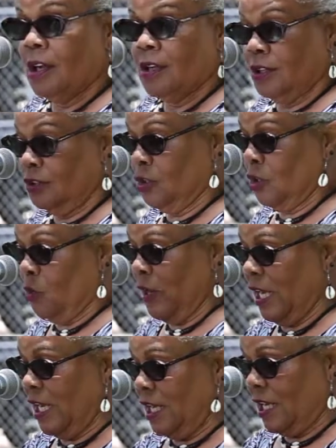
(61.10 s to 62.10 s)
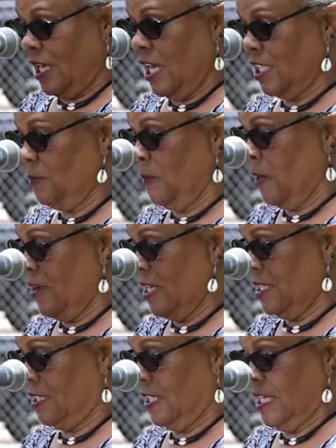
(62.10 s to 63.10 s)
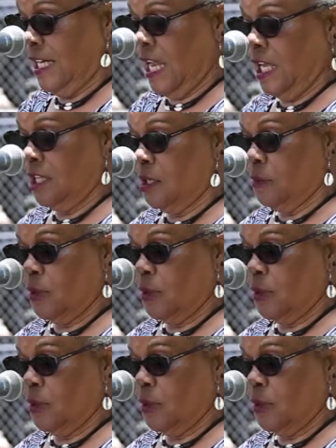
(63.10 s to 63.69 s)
Do we experience inalienable